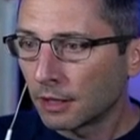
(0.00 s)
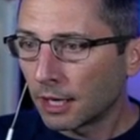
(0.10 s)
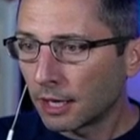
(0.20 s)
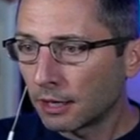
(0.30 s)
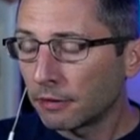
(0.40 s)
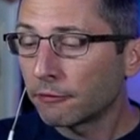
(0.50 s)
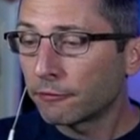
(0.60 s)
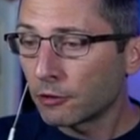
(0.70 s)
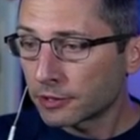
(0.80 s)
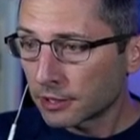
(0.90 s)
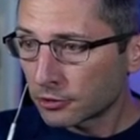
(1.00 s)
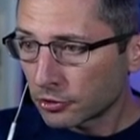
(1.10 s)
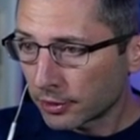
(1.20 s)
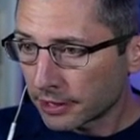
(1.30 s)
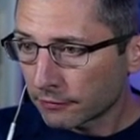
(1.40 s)
The photons are
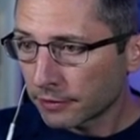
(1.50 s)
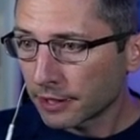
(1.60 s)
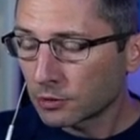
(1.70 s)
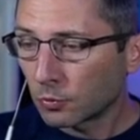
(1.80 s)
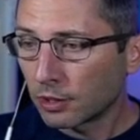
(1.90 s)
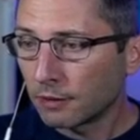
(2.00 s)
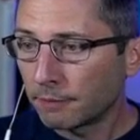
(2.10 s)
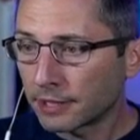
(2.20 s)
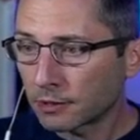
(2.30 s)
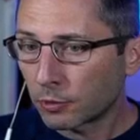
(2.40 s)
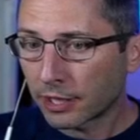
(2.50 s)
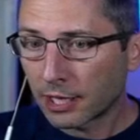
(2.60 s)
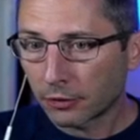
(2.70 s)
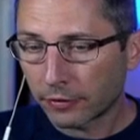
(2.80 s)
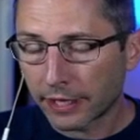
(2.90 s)
doing different things based on what
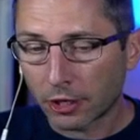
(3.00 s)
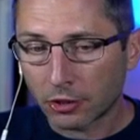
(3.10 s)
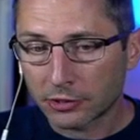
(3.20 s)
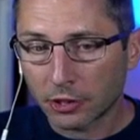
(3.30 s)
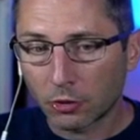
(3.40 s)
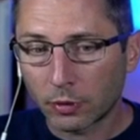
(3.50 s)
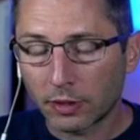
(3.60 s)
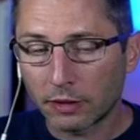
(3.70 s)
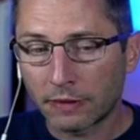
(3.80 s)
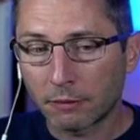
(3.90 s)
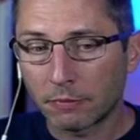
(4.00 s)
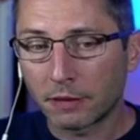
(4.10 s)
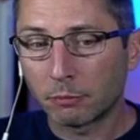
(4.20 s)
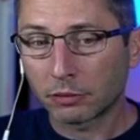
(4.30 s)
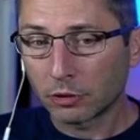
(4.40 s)
color they are. So the
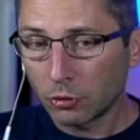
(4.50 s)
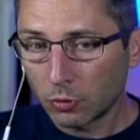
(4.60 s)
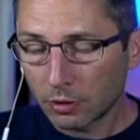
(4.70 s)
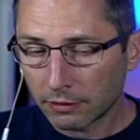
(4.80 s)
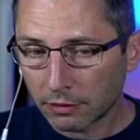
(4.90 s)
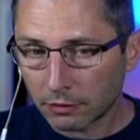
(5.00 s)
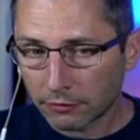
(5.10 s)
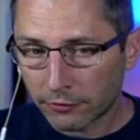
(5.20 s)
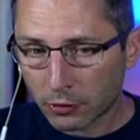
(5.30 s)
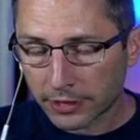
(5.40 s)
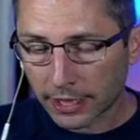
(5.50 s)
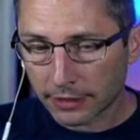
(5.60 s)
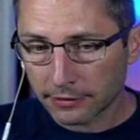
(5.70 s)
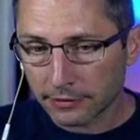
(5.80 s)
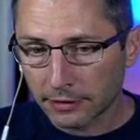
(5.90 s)
blue
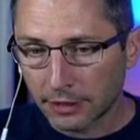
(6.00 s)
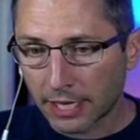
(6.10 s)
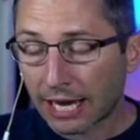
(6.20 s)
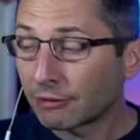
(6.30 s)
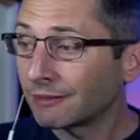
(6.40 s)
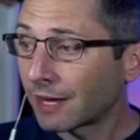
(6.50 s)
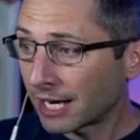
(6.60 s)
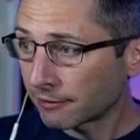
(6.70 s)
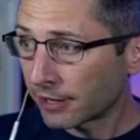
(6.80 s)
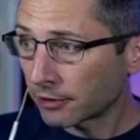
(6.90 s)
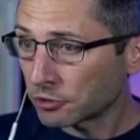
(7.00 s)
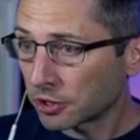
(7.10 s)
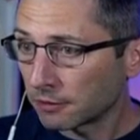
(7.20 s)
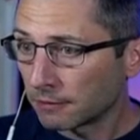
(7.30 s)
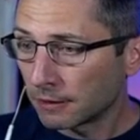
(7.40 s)
photons have a lot of
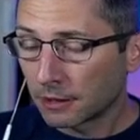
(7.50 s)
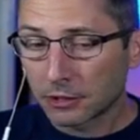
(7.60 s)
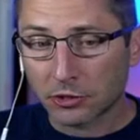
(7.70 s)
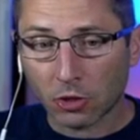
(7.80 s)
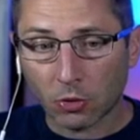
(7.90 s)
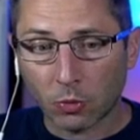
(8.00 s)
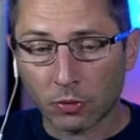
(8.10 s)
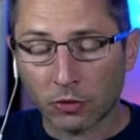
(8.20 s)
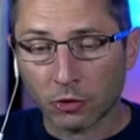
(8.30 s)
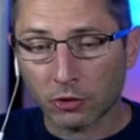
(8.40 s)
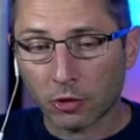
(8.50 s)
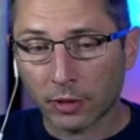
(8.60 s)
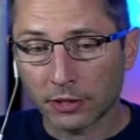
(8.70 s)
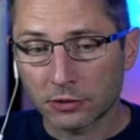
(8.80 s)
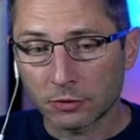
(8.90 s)
energy. So they're
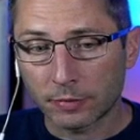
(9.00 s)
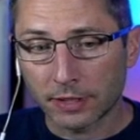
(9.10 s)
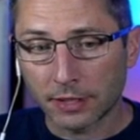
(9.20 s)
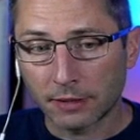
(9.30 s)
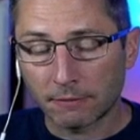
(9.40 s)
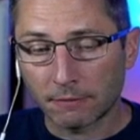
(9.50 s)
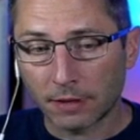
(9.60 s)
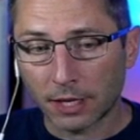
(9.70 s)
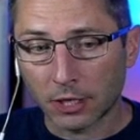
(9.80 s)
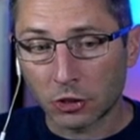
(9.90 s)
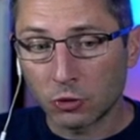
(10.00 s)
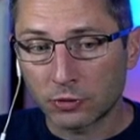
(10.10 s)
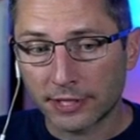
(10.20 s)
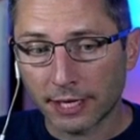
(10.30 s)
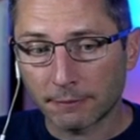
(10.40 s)
going to be
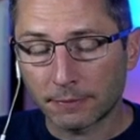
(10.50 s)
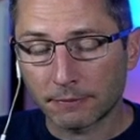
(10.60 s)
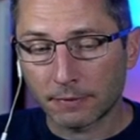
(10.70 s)
used up